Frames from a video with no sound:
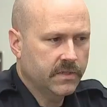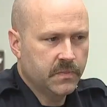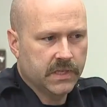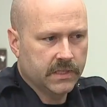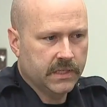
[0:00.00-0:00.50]

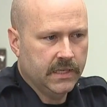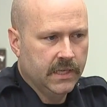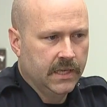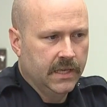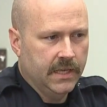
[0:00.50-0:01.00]

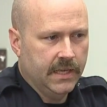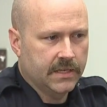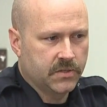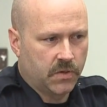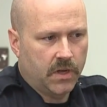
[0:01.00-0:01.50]
Ultimately,
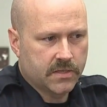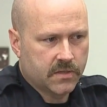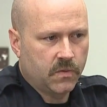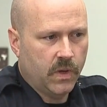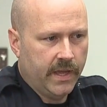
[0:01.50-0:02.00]
it
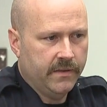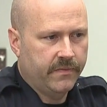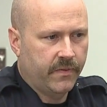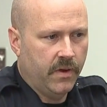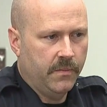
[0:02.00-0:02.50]
draws away
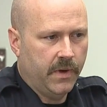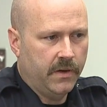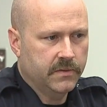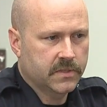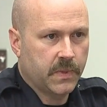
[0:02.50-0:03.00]
from
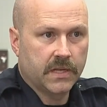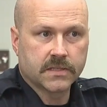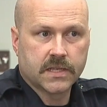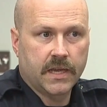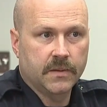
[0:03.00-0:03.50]
our
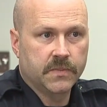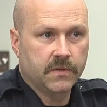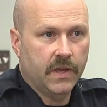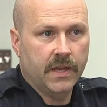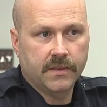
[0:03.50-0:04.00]
response time
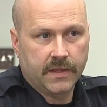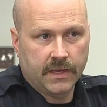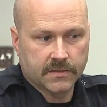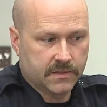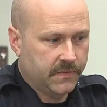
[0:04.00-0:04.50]
to
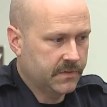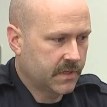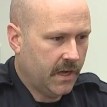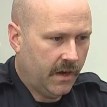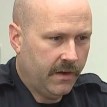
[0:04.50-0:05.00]
anything else. If
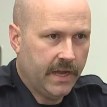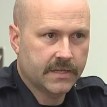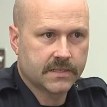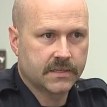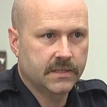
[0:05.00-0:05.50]
there's a car
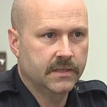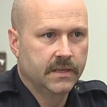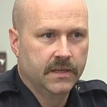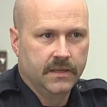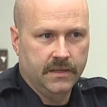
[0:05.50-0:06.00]

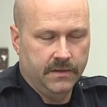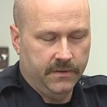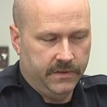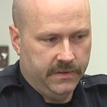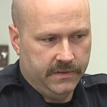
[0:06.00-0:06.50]
accident, you
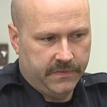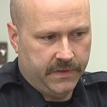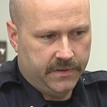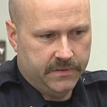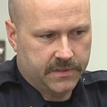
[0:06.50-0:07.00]
know, if
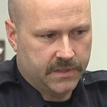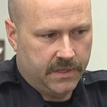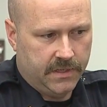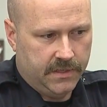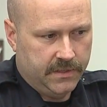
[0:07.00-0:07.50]
there's
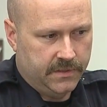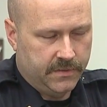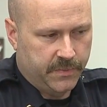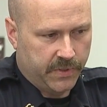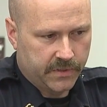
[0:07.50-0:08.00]
uh, you
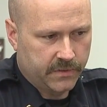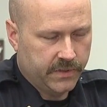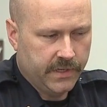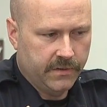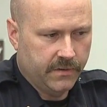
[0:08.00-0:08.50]
know
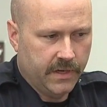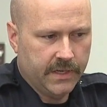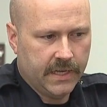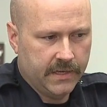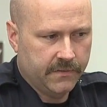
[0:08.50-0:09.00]
burglary or
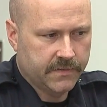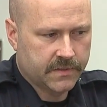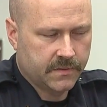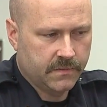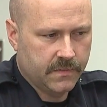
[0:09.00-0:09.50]
any kind of
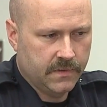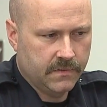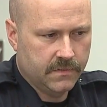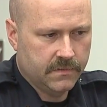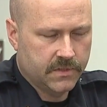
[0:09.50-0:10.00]

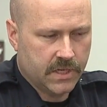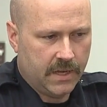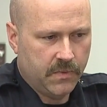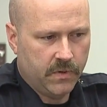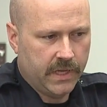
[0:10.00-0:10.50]

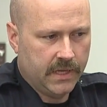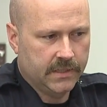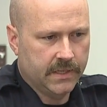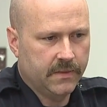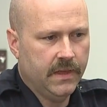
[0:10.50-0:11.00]
job going
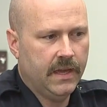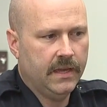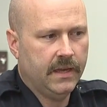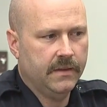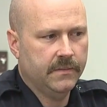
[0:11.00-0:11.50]
on like
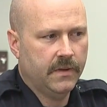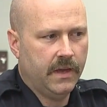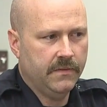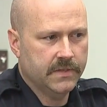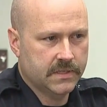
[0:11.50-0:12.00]
that,
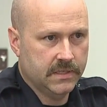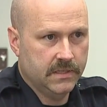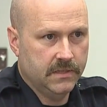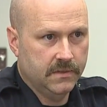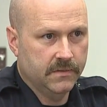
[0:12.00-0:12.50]

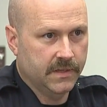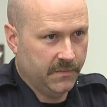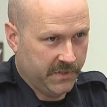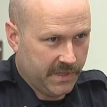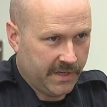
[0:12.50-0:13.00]
obviously,
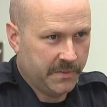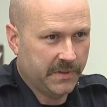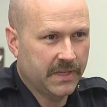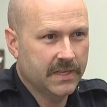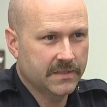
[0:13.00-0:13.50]
again, we're talking
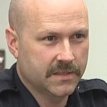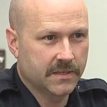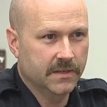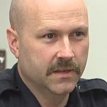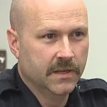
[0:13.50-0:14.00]
about kids
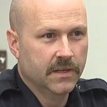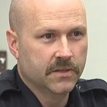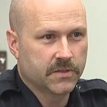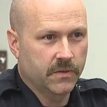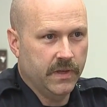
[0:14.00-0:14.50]
here,
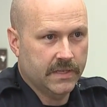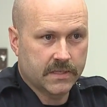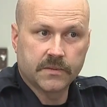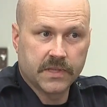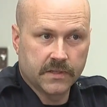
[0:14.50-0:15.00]
so that's